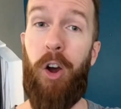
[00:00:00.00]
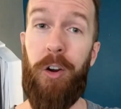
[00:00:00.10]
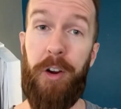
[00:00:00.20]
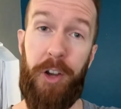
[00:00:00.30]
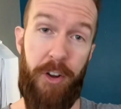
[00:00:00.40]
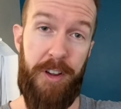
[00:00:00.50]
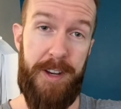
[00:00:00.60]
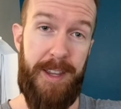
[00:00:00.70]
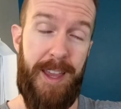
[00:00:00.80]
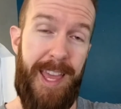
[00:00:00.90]
are
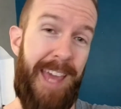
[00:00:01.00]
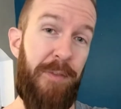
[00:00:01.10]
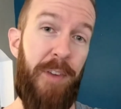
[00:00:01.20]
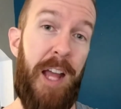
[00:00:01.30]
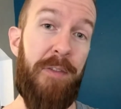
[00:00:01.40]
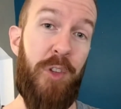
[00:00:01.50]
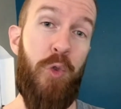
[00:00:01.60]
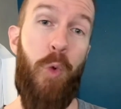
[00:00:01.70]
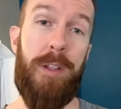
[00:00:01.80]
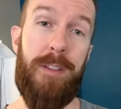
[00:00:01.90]
gone, and 5
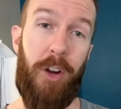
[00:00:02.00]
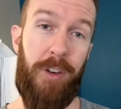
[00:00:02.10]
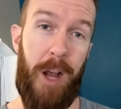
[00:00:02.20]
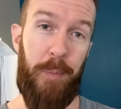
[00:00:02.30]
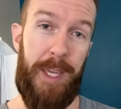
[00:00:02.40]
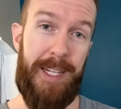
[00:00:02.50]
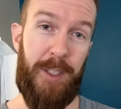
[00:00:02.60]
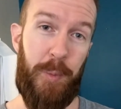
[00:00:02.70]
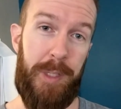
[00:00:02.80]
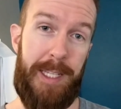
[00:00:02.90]
new ones are up in
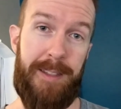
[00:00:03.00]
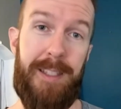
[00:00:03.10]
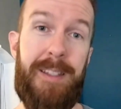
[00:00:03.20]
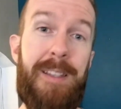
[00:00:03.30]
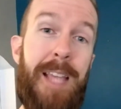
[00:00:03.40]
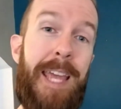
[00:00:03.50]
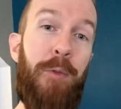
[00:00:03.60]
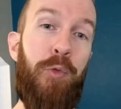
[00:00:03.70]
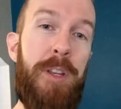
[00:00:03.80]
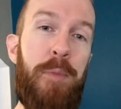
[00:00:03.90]
its place. This is a
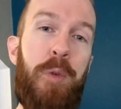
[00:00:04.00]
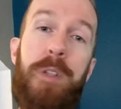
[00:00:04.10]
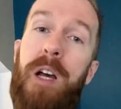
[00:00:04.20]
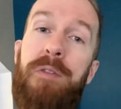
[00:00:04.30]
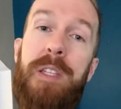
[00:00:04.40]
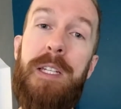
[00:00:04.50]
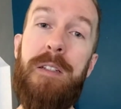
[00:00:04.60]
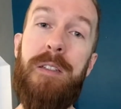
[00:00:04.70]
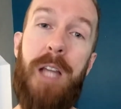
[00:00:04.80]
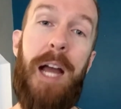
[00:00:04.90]
reboot of the
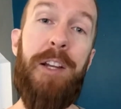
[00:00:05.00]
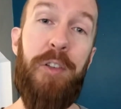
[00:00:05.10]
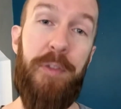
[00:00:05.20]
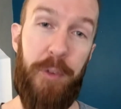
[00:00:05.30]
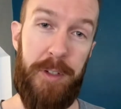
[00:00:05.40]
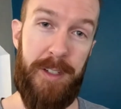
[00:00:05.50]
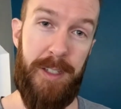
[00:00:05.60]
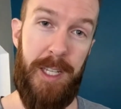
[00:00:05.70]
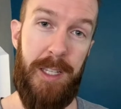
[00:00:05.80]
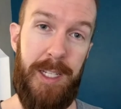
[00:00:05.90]
entire first
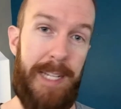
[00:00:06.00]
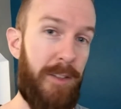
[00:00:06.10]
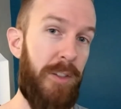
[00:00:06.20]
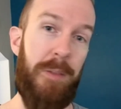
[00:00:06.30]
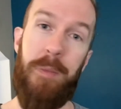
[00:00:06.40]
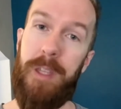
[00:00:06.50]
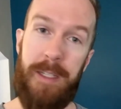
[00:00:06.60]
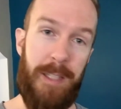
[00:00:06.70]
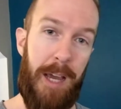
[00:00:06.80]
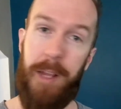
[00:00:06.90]
season. I took some
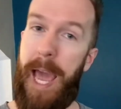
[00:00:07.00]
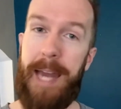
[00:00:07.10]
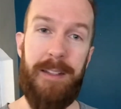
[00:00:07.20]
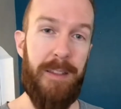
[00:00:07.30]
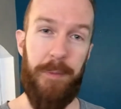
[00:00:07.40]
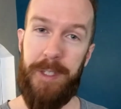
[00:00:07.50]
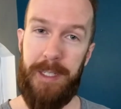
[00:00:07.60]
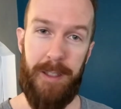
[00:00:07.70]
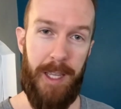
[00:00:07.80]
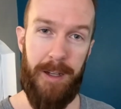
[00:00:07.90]
things out, I added some
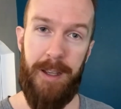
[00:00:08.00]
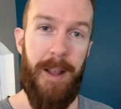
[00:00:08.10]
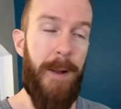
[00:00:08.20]
things in.